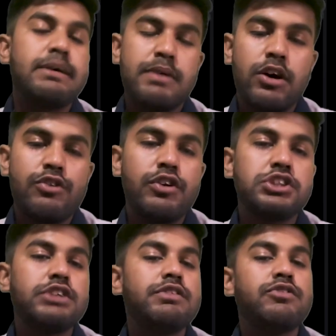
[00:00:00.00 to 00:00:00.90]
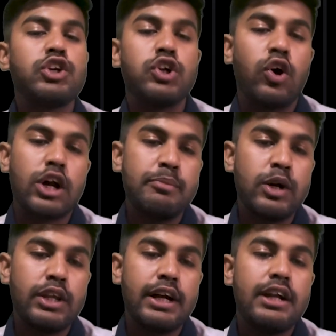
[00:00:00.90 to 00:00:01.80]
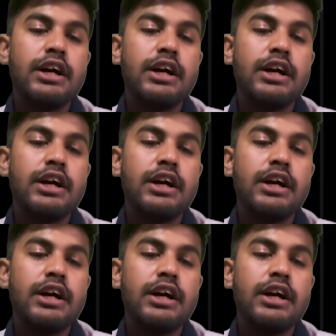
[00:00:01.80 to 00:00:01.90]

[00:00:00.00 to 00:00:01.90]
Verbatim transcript: a power function, we would talk about that.